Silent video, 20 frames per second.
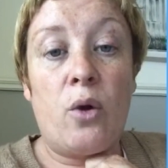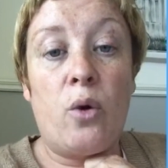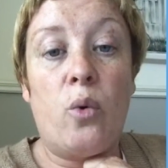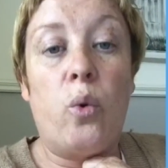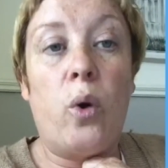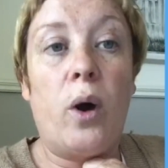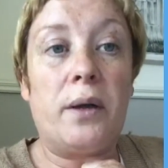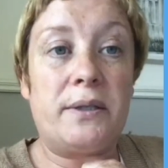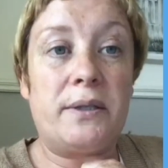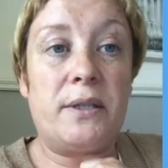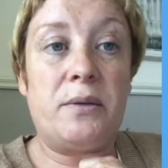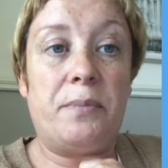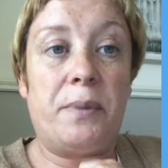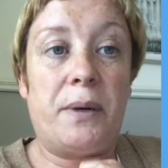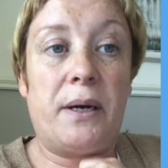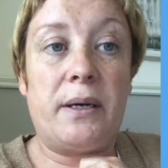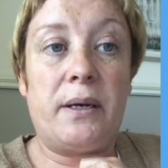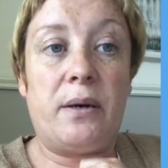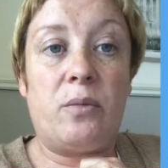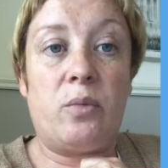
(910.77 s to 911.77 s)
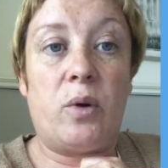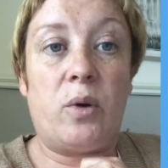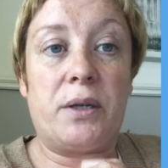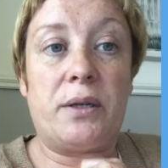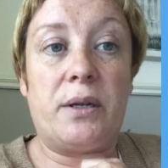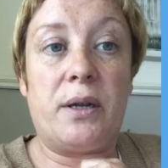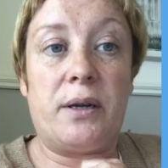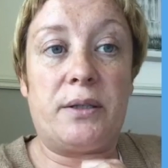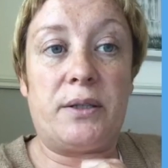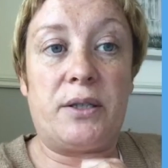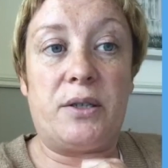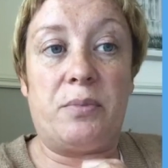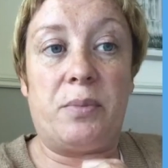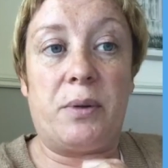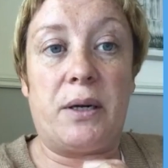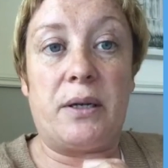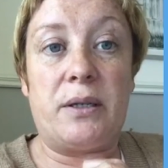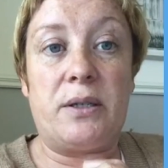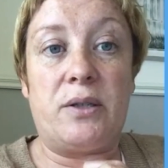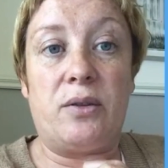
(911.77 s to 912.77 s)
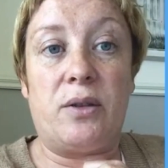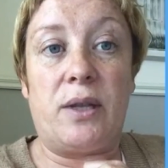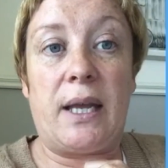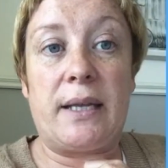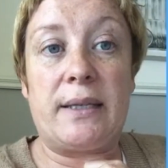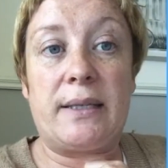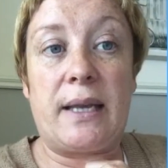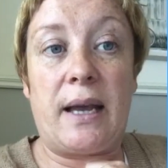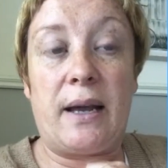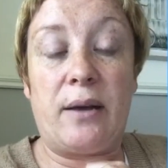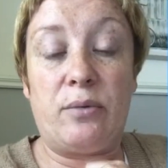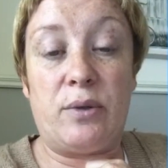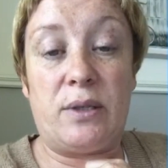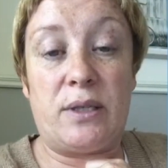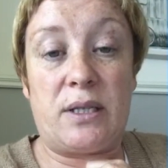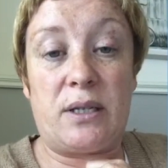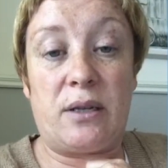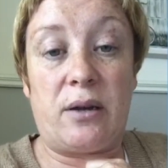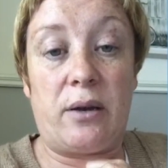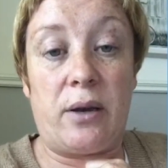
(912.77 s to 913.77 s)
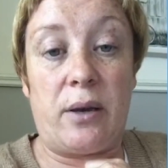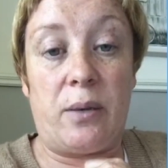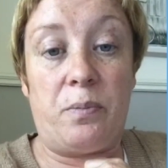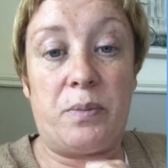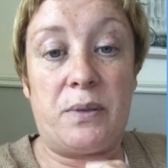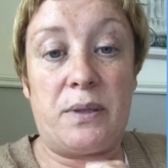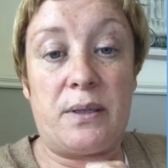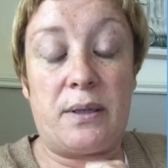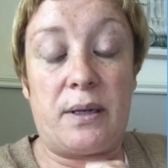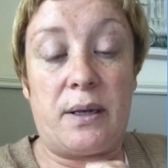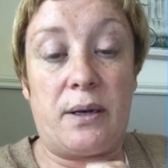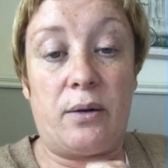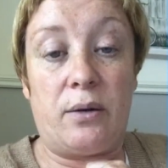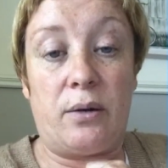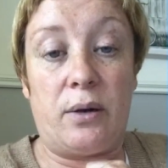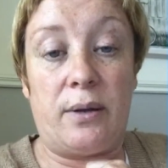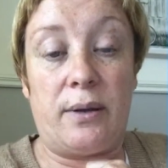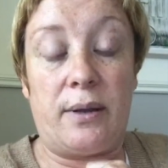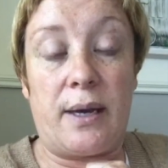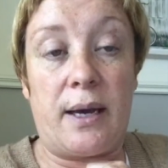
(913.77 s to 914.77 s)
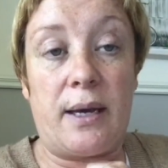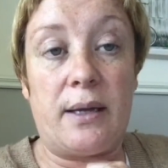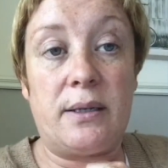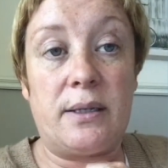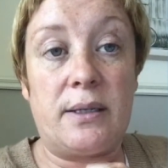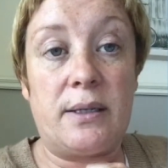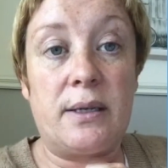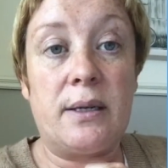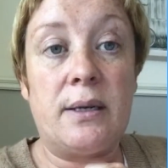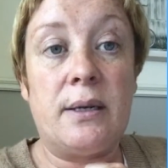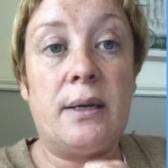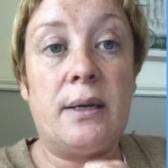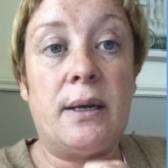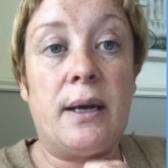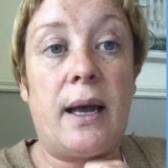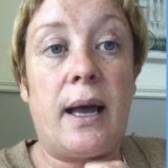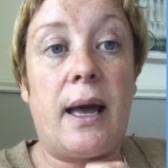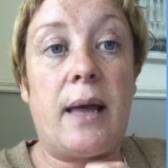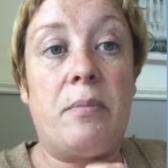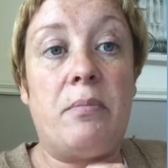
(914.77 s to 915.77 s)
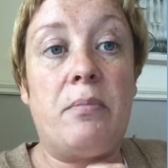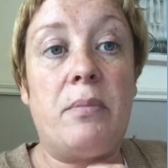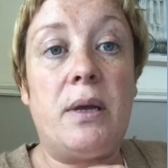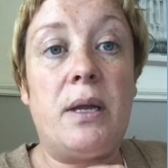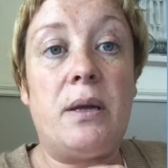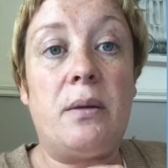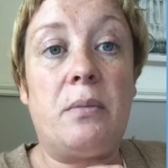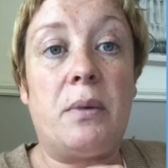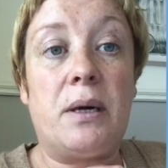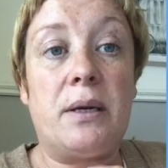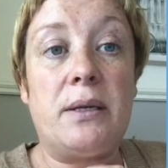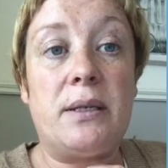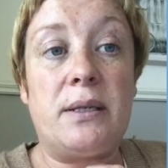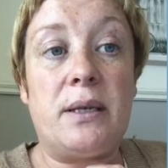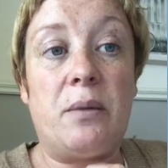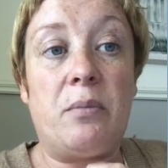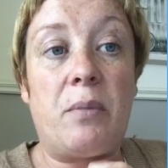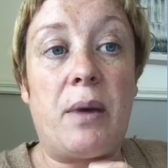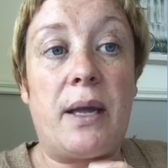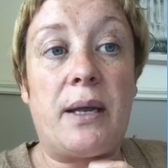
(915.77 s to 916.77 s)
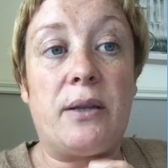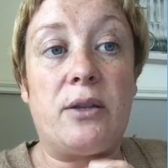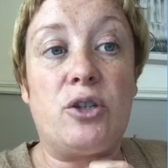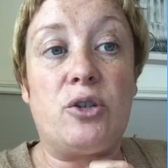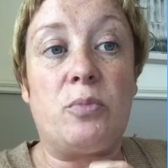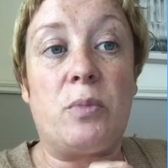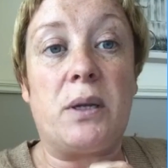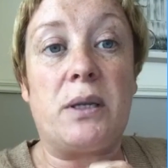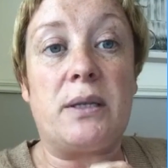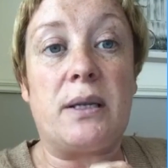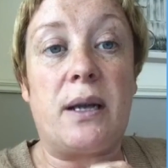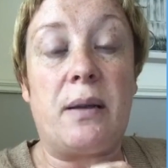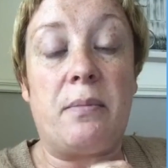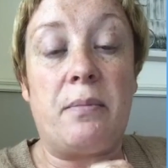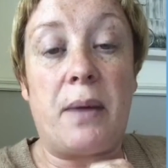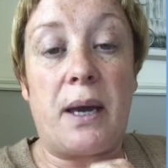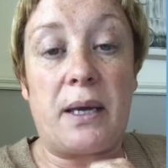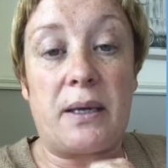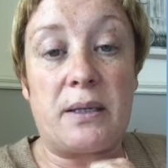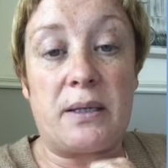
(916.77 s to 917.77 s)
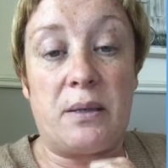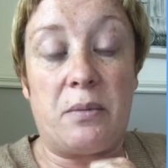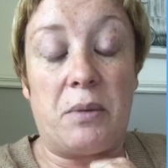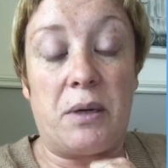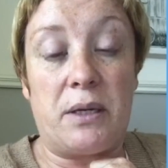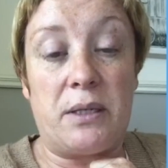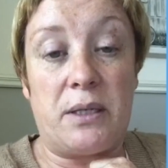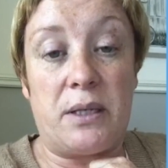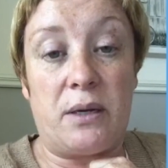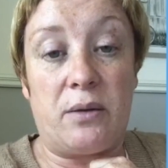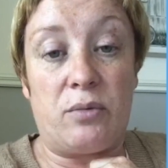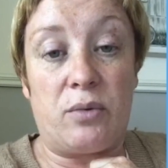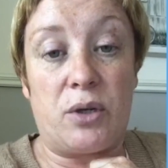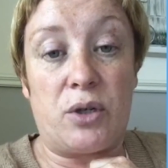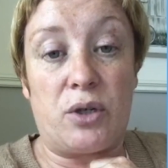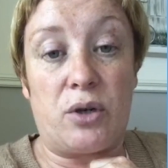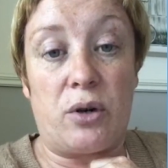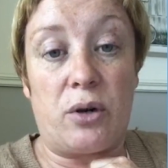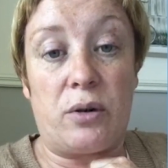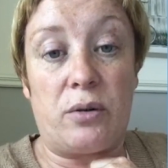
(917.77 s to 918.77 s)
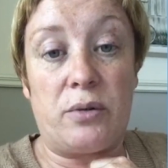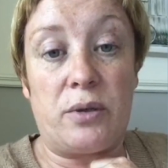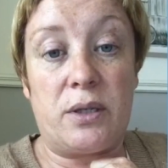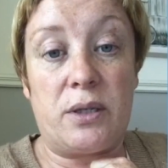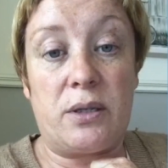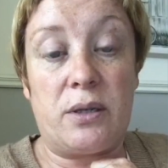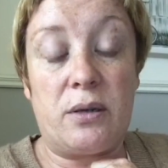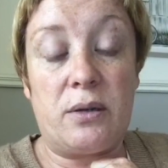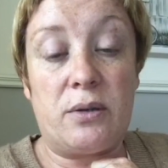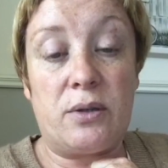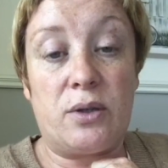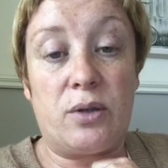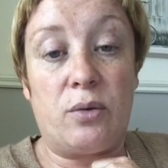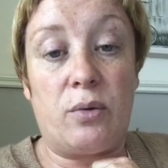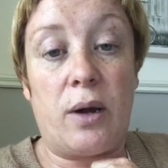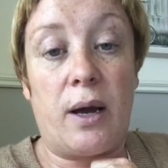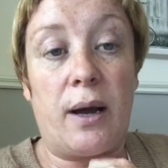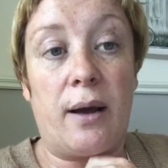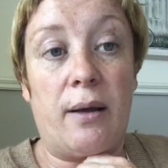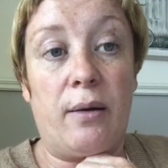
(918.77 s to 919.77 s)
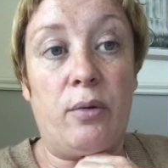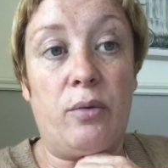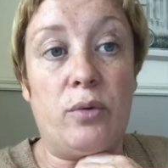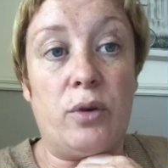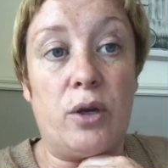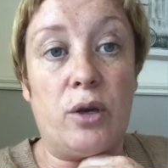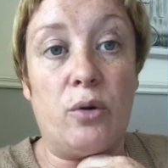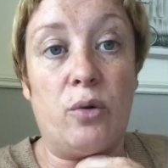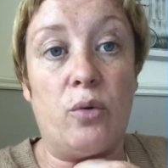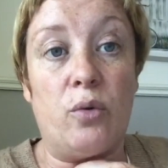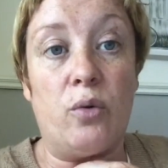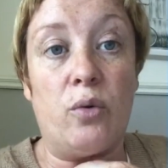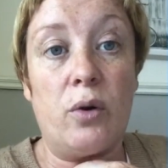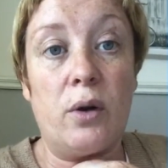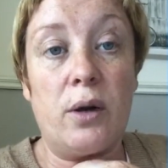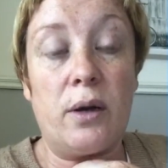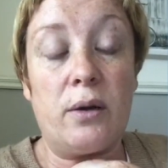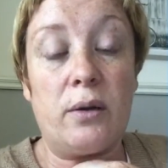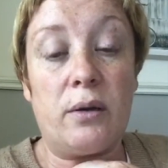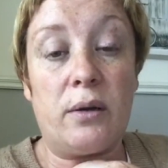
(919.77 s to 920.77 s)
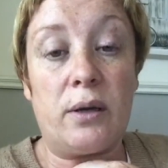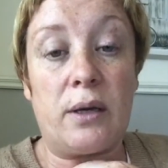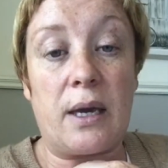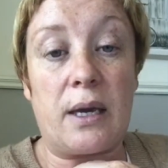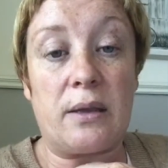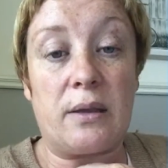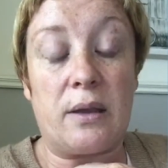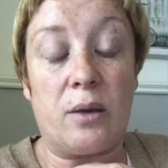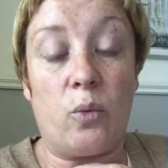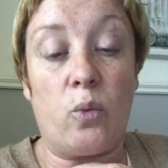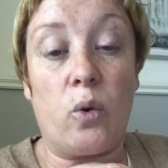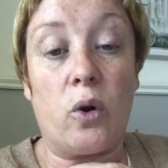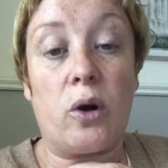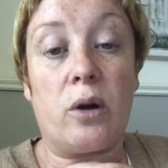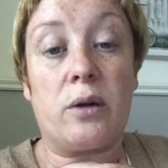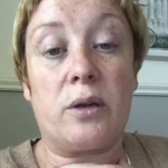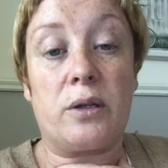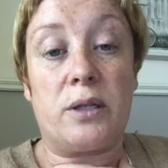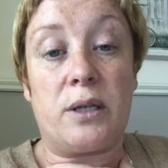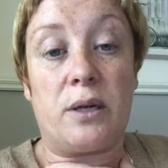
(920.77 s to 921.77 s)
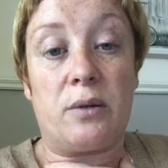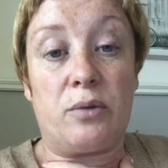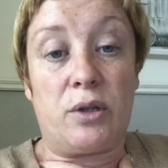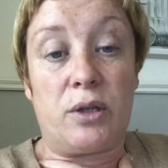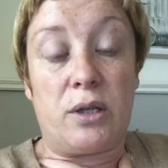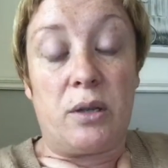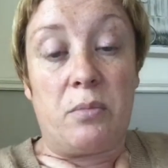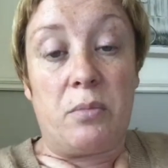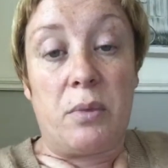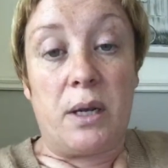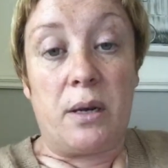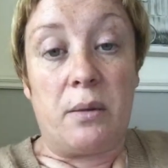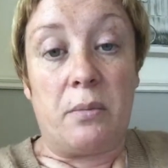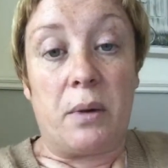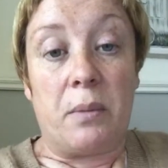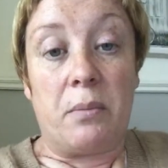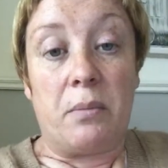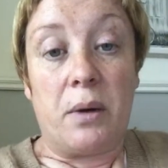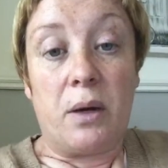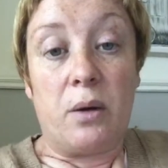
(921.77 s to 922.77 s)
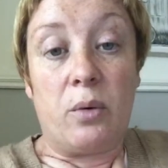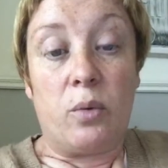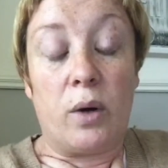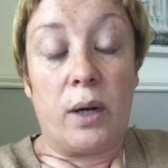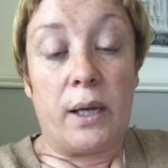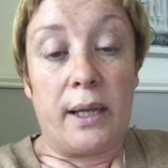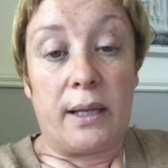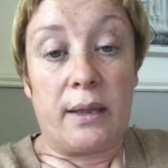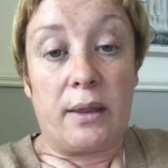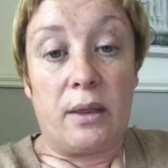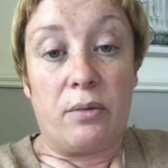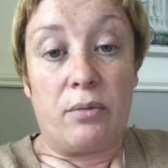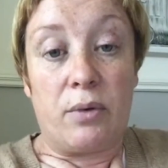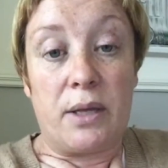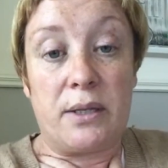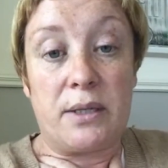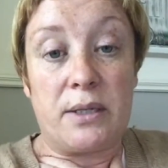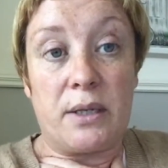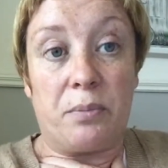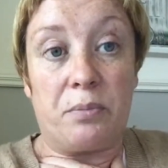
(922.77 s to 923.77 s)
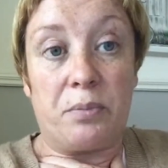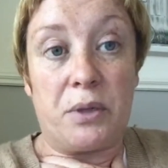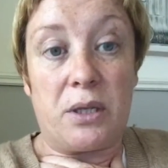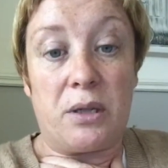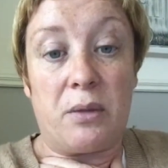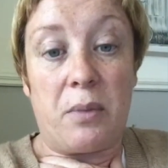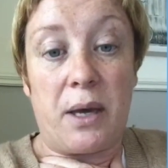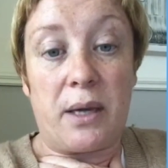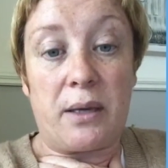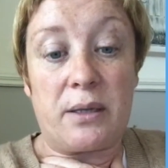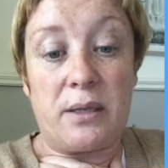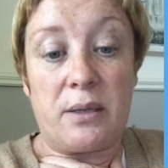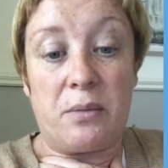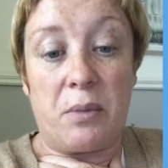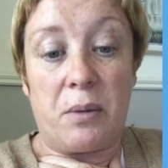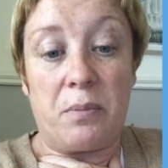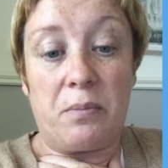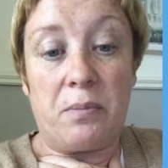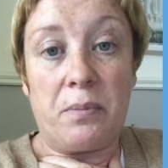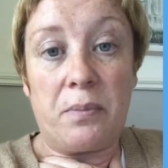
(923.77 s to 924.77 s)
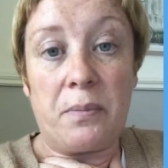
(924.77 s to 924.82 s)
what to buy and what not to buy, so that's house types and all of that, and minimising management and maximising returns. So how you get the work down to the minimum while getting the rents up to the maximum.